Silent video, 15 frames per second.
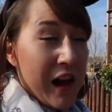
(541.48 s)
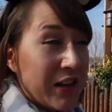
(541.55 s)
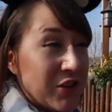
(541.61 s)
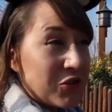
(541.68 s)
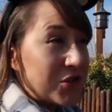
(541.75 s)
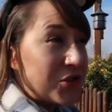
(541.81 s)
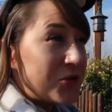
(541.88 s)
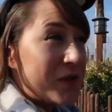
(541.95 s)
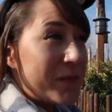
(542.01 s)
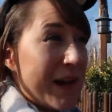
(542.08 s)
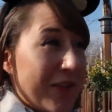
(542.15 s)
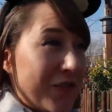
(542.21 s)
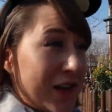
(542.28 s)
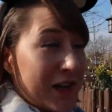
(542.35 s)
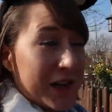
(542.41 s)
I got to
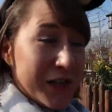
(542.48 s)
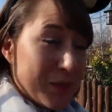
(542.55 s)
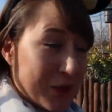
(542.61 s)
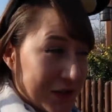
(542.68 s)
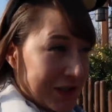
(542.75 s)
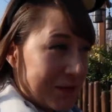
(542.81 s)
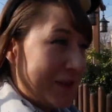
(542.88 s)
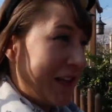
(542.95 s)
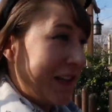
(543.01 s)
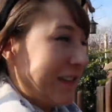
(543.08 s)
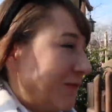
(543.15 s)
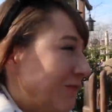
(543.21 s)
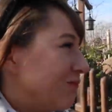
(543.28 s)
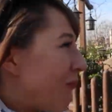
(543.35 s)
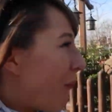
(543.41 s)
about the honey pot
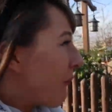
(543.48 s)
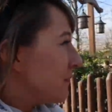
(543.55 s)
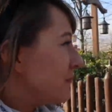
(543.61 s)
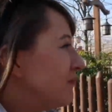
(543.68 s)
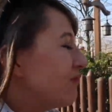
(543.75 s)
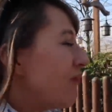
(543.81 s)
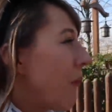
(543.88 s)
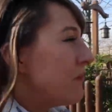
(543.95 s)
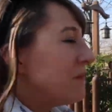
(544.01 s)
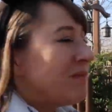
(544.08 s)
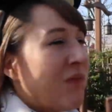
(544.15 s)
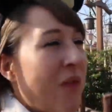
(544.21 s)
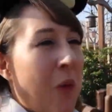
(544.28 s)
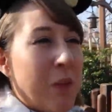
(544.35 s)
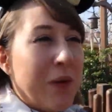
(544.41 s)
spin
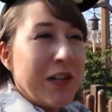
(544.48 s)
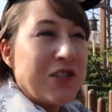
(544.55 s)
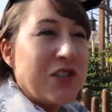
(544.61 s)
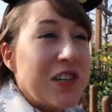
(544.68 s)
when I